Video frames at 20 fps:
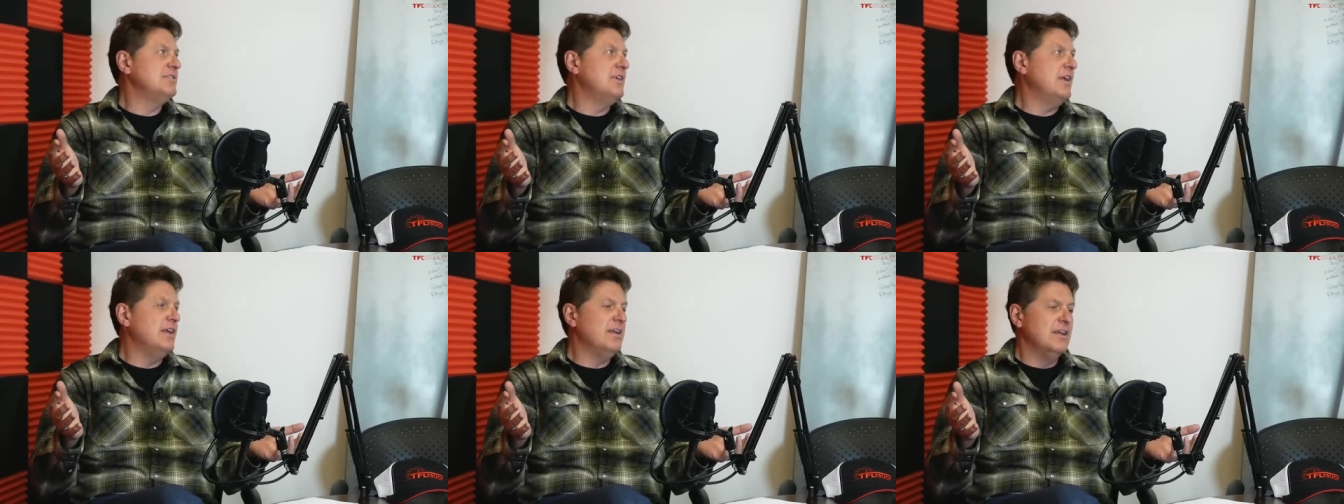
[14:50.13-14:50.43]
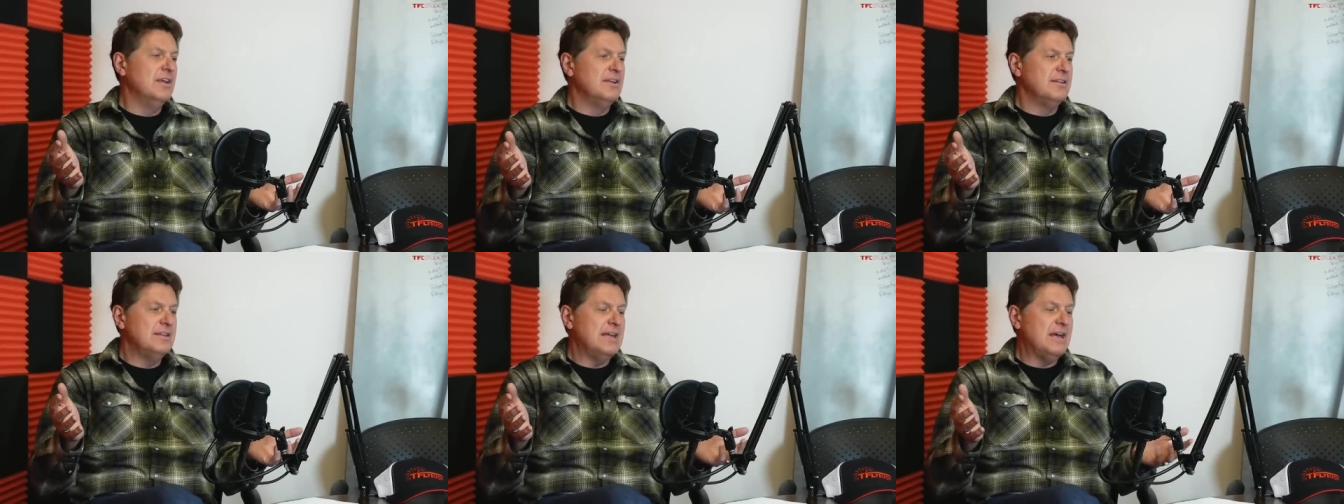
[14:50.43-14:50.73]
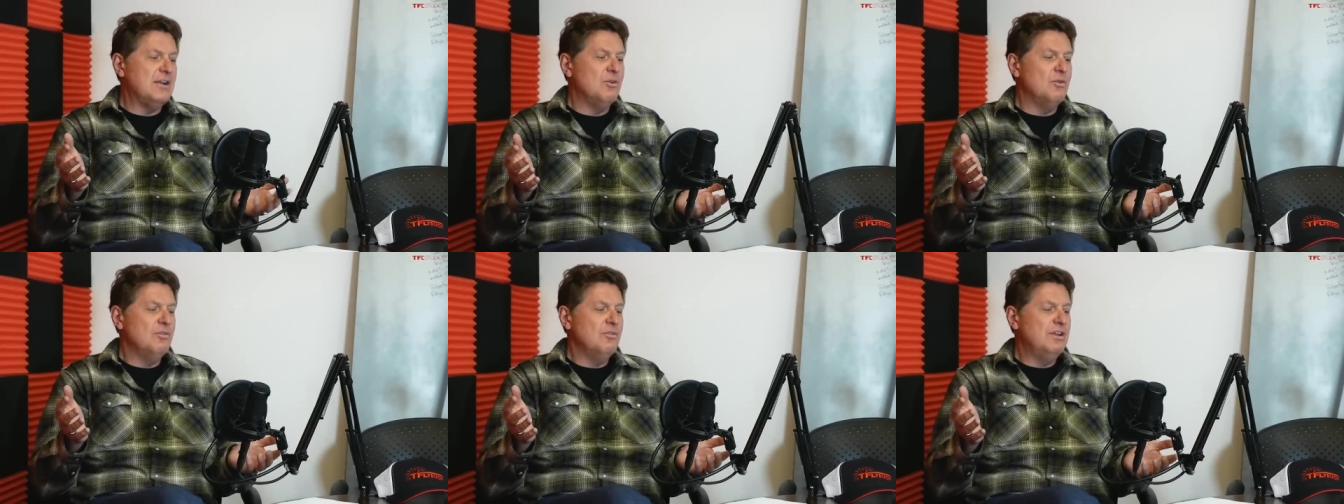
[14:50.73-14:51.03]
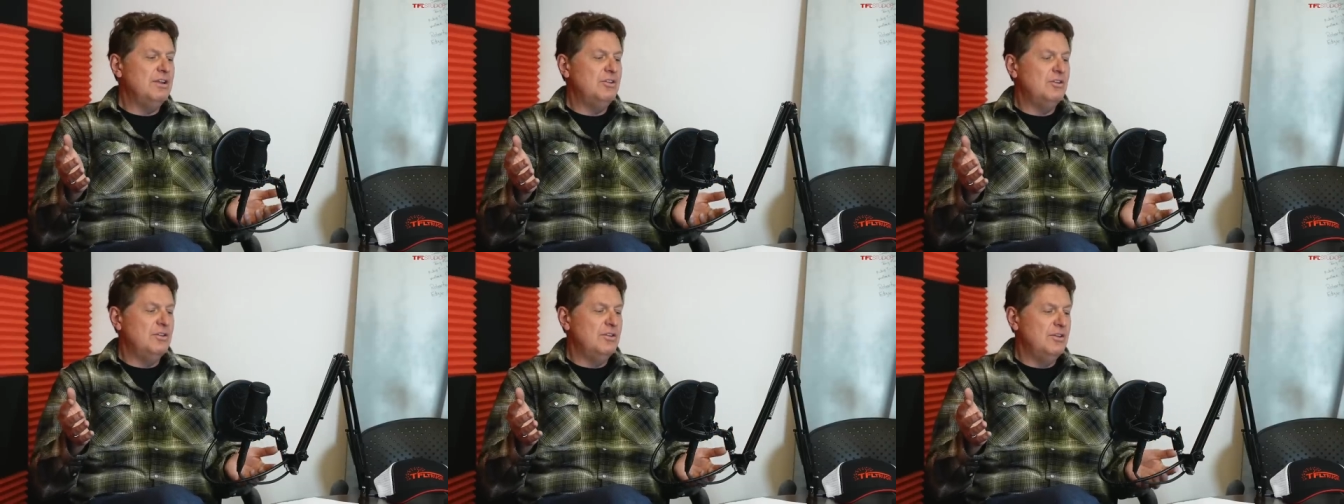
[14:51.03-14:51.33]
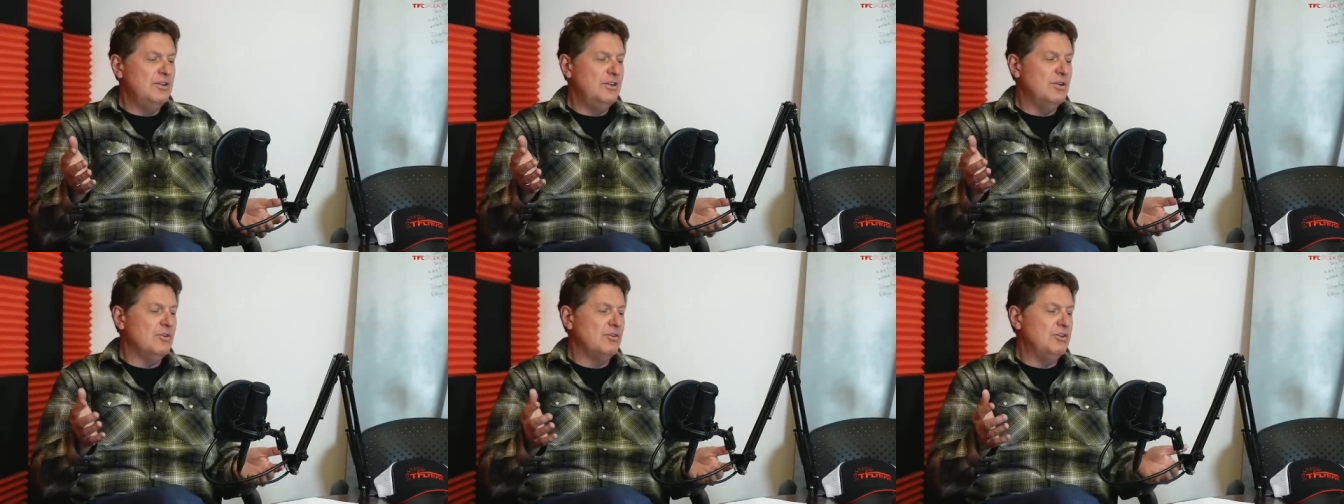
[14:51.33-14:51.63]
saying not only
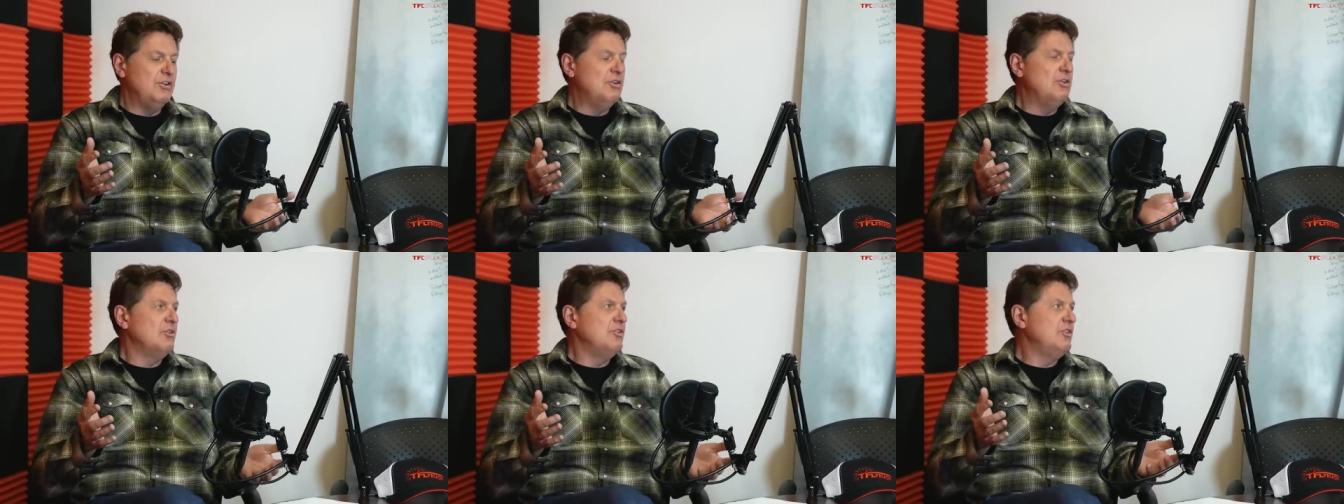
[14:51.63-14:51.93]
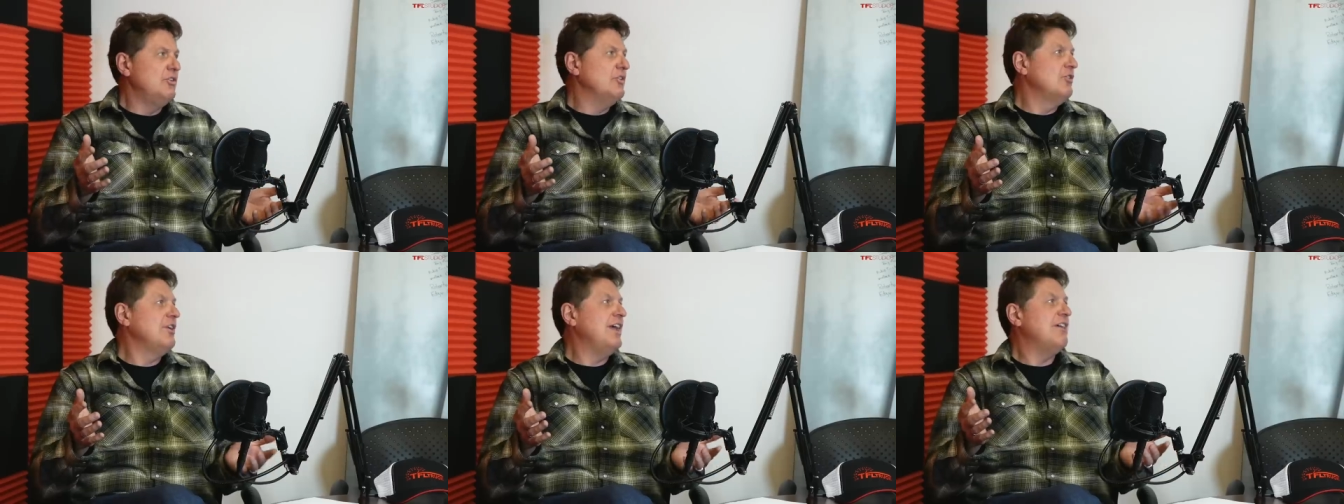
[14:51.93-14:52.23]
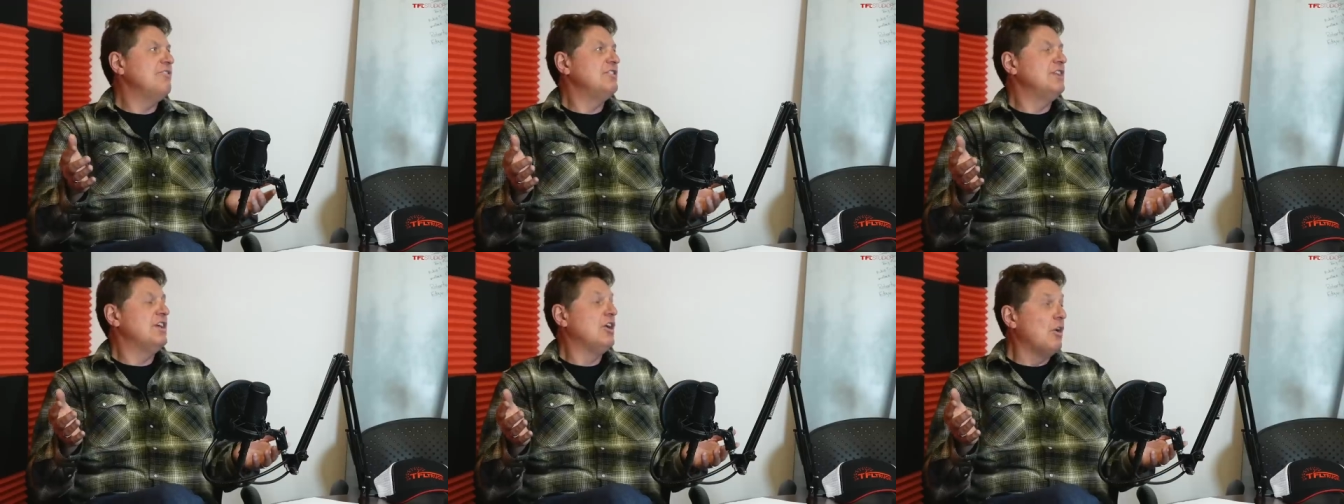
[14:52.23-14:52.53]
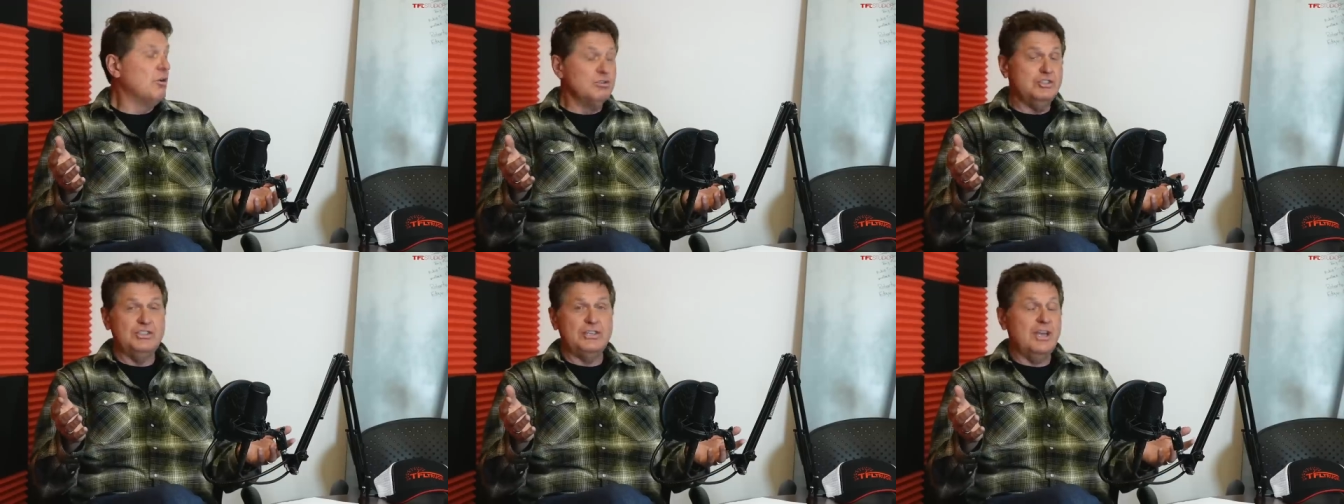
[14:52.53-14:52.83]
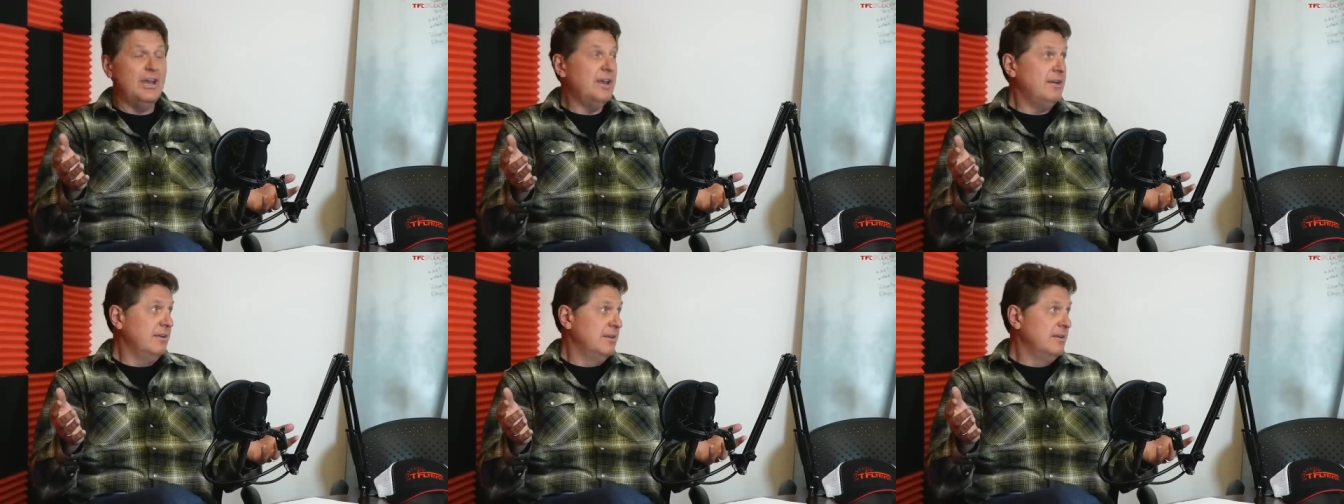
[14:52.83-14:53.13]
you know you don't, you don't have to
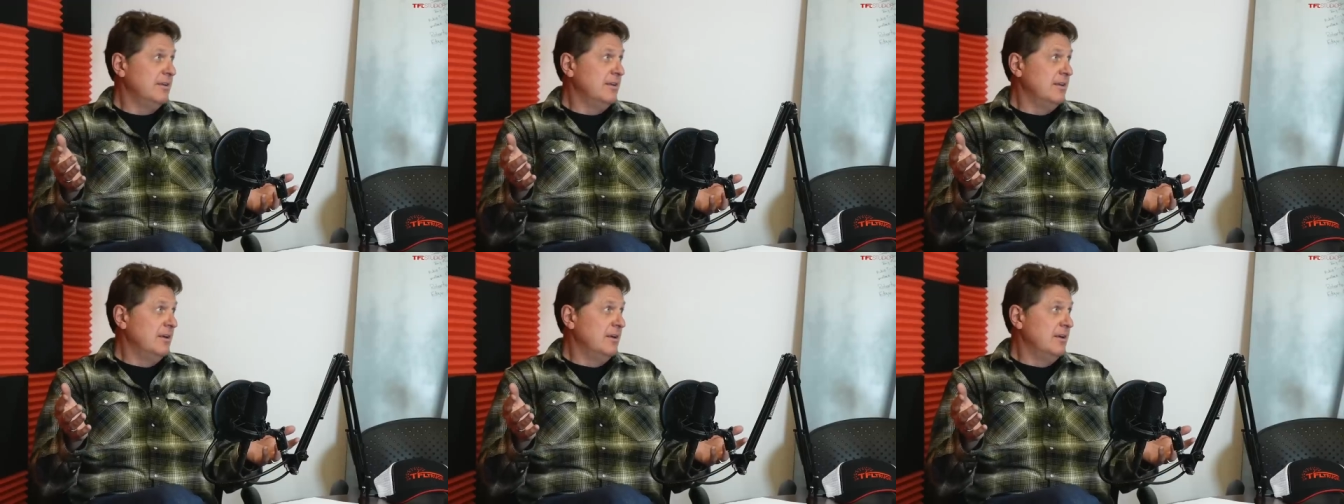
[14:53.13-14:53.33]
negotiate,